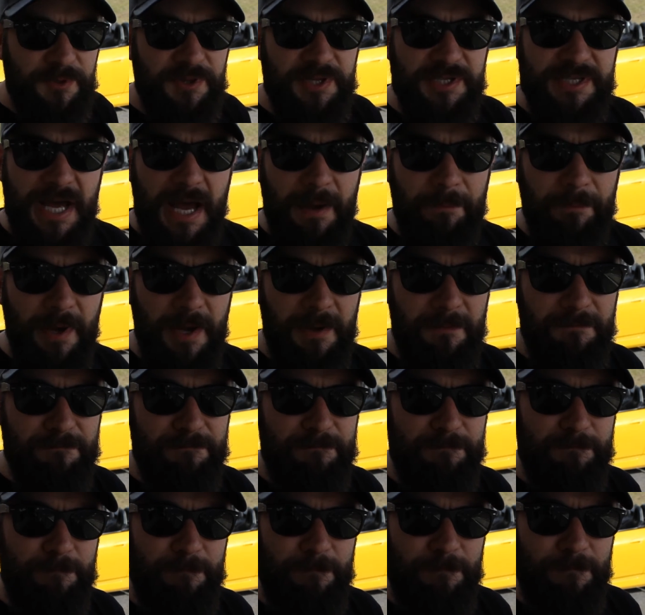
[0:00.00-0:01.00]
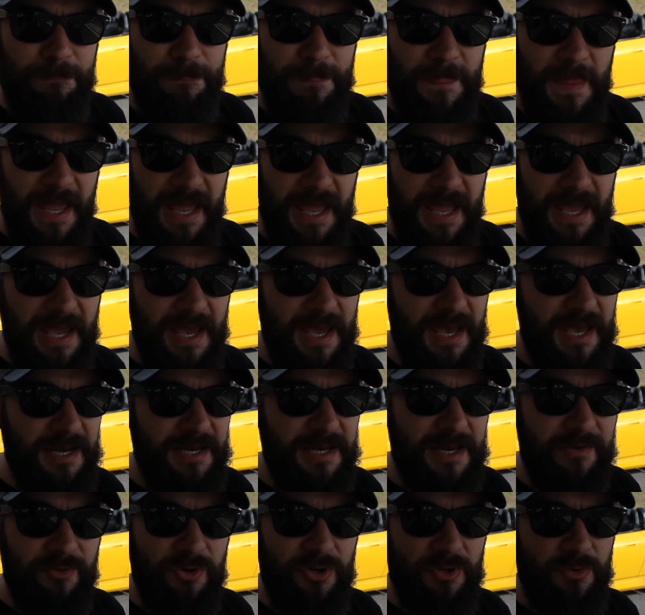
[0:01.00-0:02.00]
put the top up
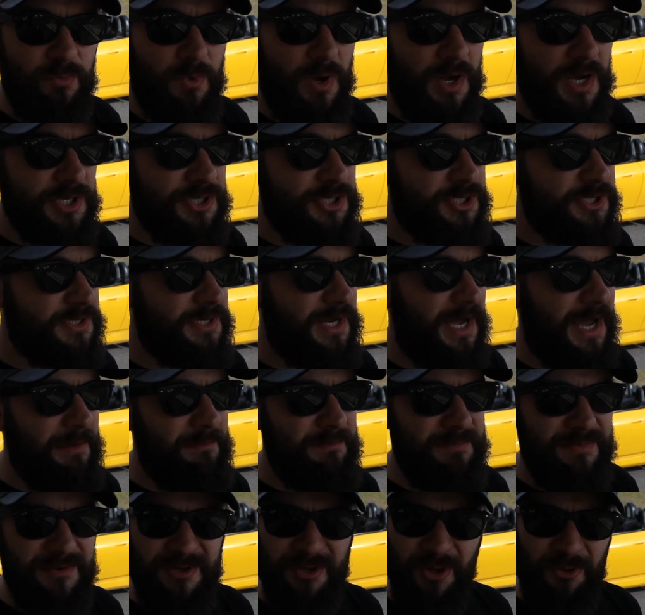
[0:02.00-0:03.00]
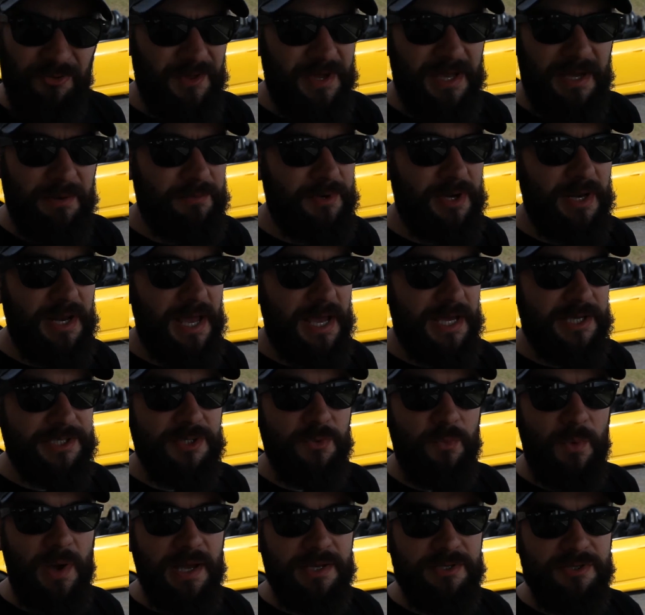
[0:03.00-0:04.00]
and give her a good wash. Don't think I'm going to
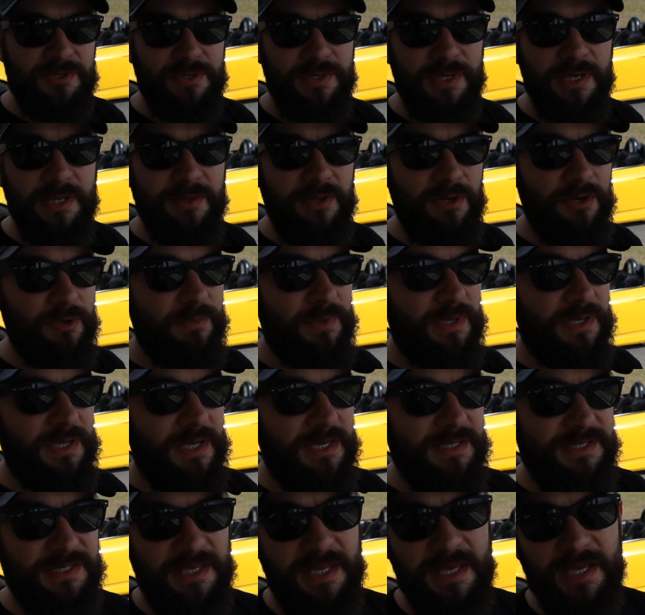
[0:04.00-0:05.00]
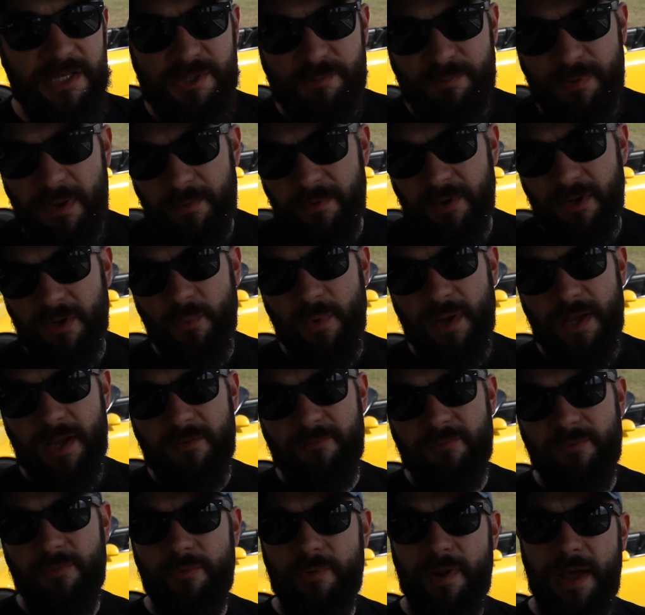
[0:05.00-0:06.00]
actually wax her today though, because the kids are probably going to wake
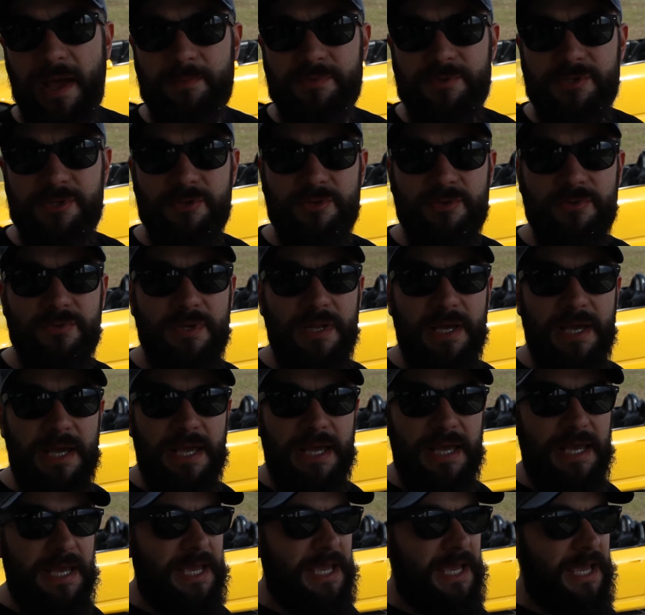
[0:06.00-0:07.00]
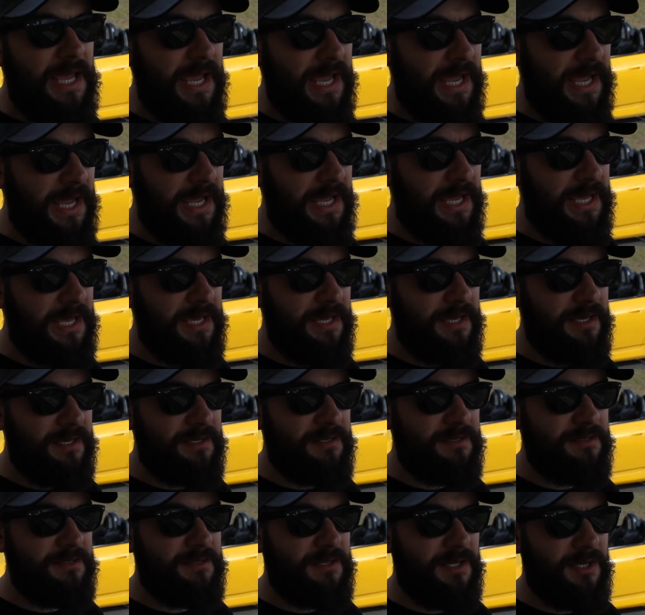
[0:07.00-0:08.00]
up from their nap soon,
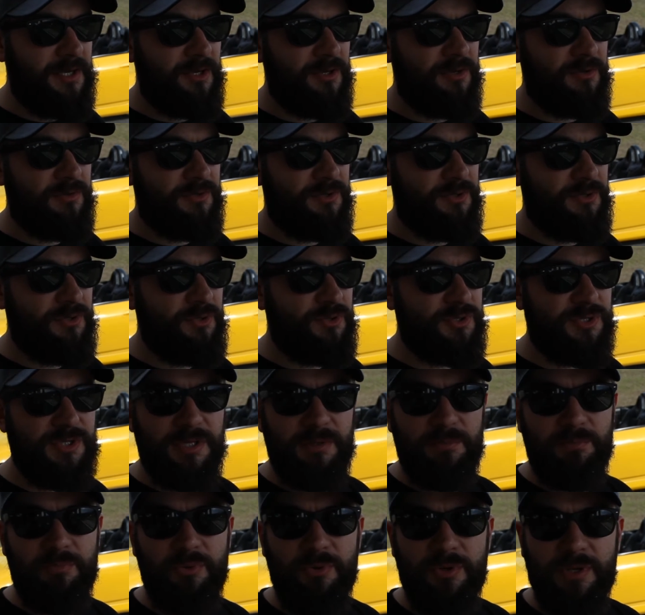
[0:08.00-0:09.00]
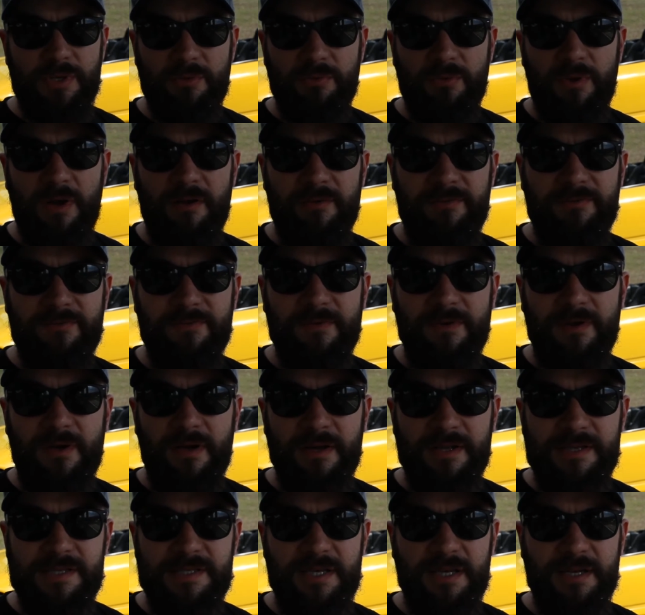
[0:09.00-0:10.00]
and they're usually pretty rough
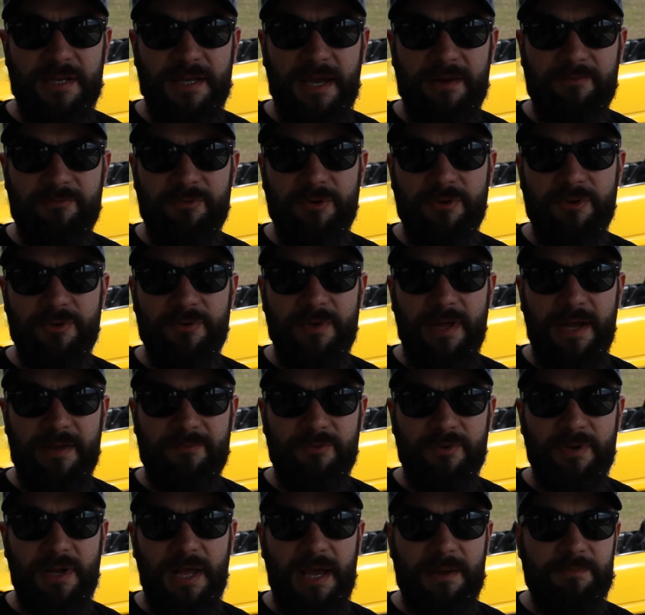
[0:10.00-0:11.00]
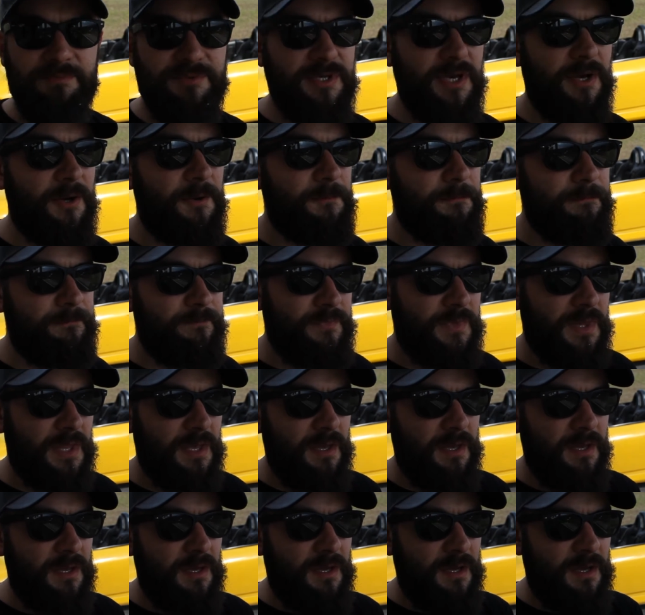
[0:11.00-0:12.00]
on a Sunday afternoon after a nap. So
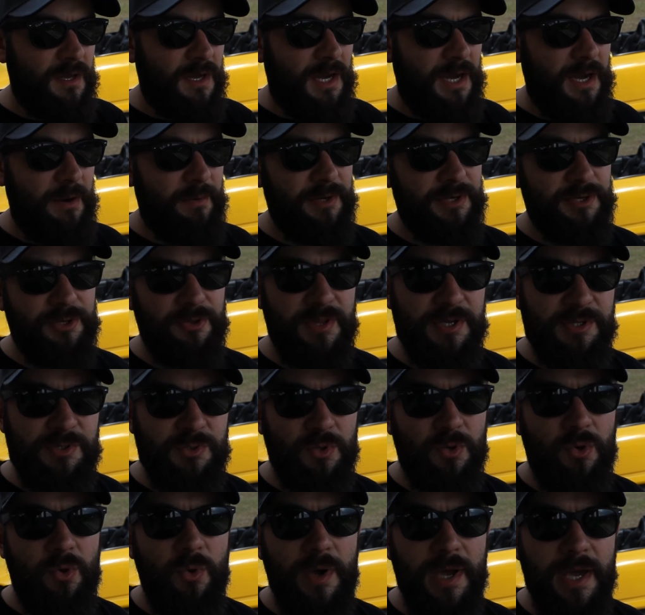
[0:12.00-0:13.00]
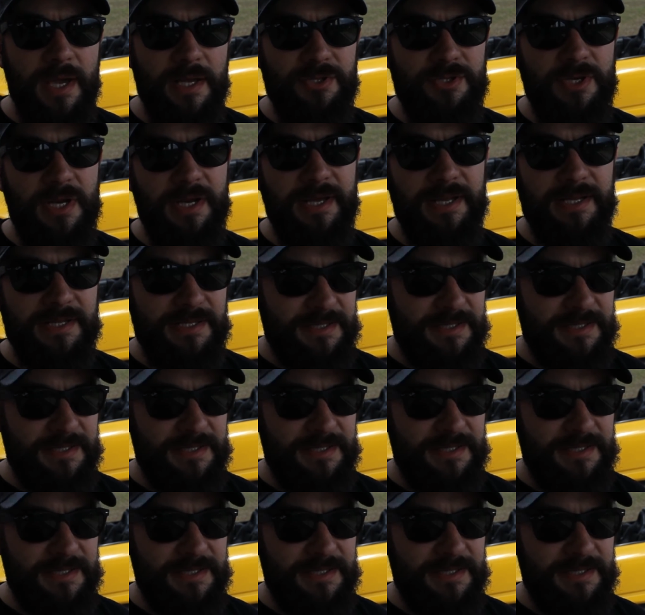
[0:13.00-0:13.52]
I'm going to do this real quick, try to get